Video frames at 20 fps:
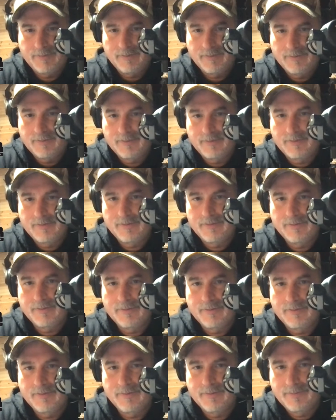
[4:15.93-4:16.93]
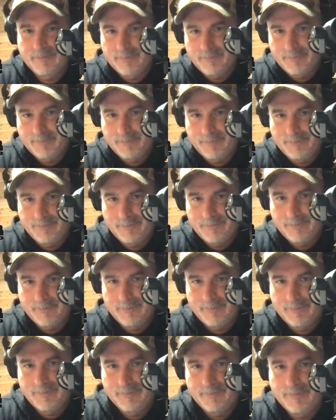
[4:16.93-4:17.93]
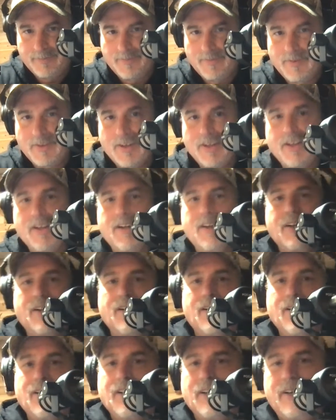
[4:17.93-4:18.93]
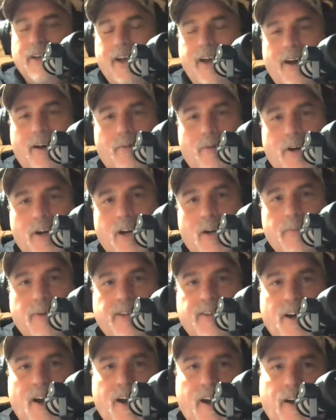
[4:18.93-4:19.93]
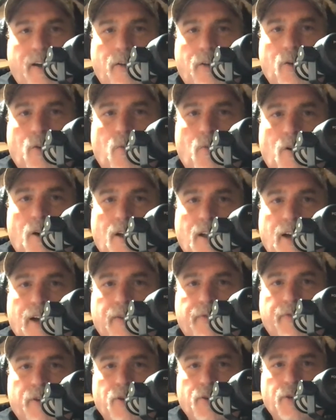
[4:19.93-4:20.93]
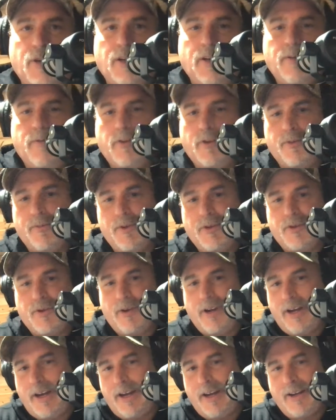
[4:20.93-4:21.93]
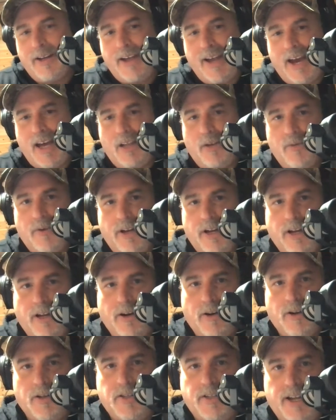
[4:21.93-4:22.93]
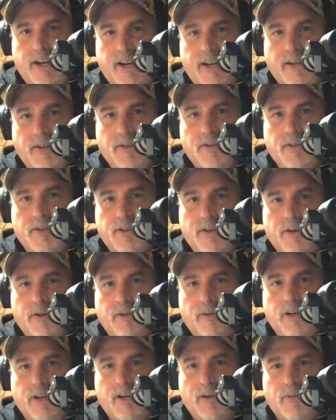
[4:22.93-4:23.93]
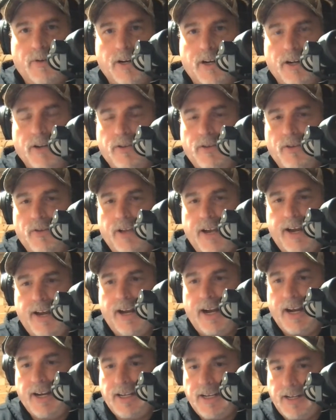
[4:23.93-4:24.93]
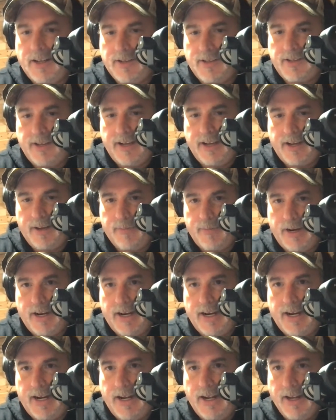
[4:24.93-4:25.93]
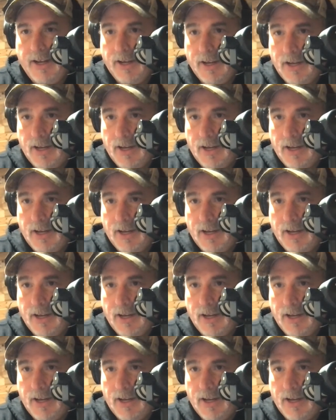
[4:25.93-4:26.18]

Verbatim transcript: uh, anytime I can get some of those, I'll take it. Yeah, we're going to be talking a little walleye fishing with Mr. Ed Calloway here in a second. So uh, we're going to do that. I need to say goodbye